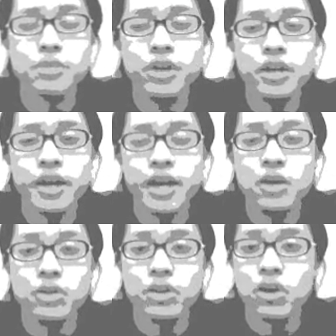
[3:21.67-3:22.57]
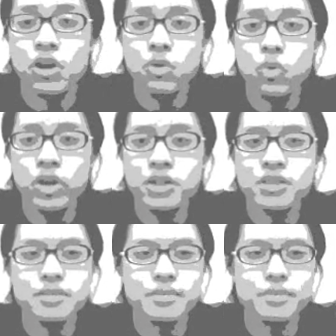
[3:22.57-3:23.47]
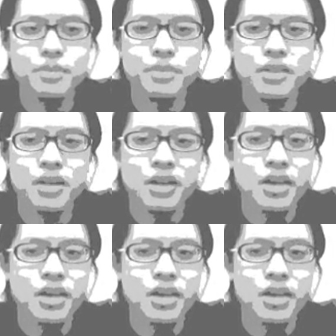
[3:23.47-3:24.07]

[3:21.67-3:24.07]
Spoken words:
does that explain how the car works?